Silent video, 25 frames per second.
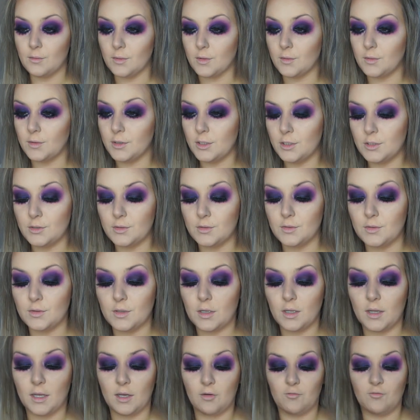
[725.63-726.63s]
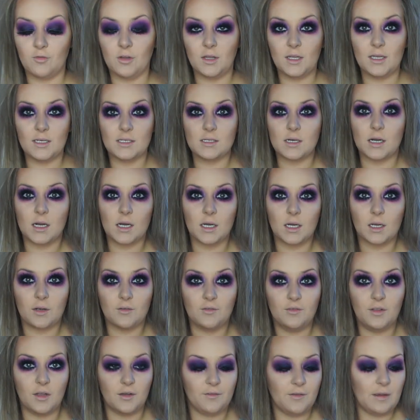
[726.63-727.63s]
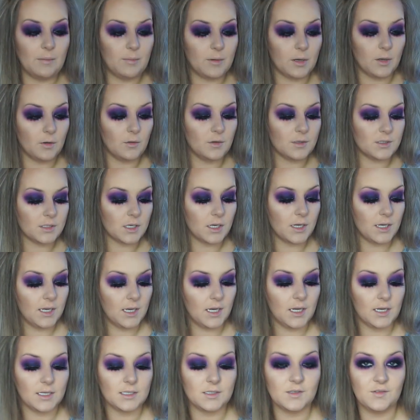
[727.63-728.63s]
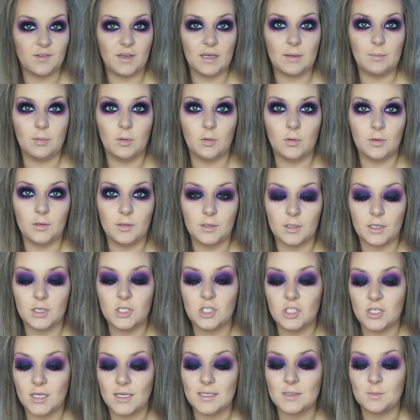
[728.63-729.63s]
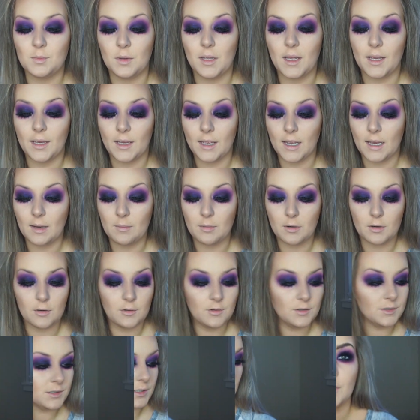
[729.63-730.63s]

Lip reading: We're going to do like really dark fluffy brows. Her hair is very blonde and she has black eyebrows.